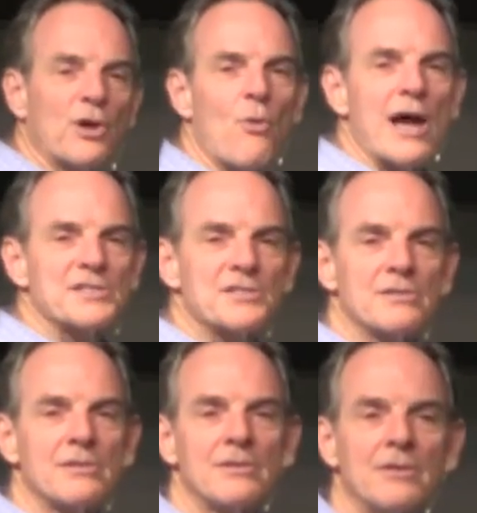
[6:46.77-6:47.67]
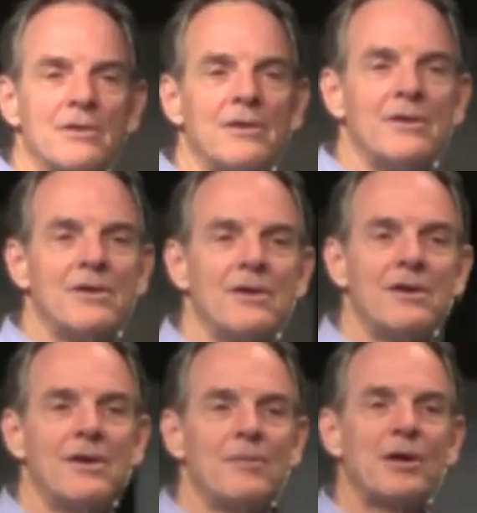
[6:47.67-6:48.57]
request.
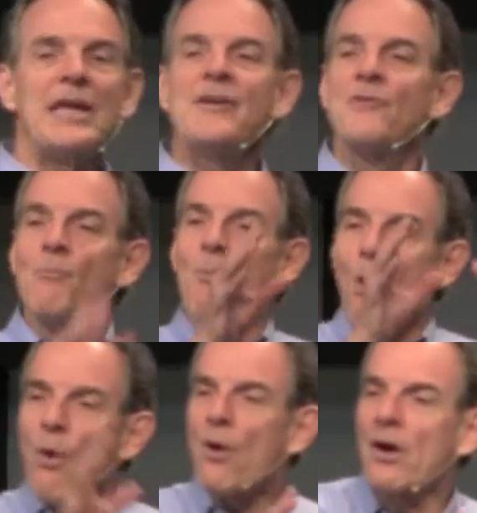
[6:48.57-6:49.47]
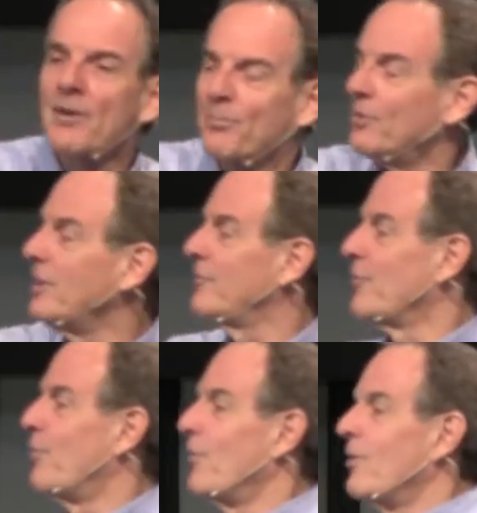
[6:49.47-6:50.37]
But even more
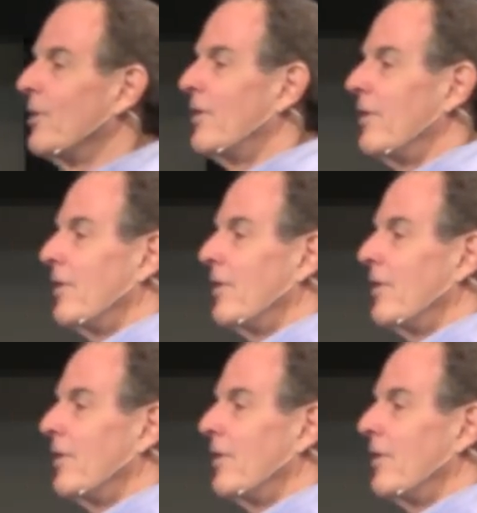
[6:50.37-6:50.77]
unbelievable